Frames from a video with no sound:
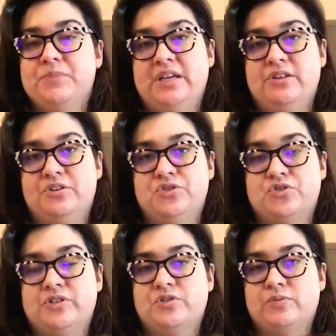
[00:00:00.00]
And your
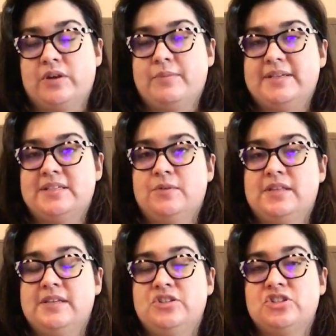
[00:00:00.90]
drills, when they're messing
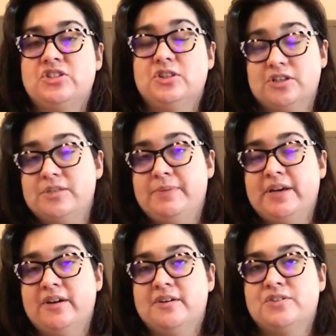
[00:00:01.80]
with it, just looked bigger.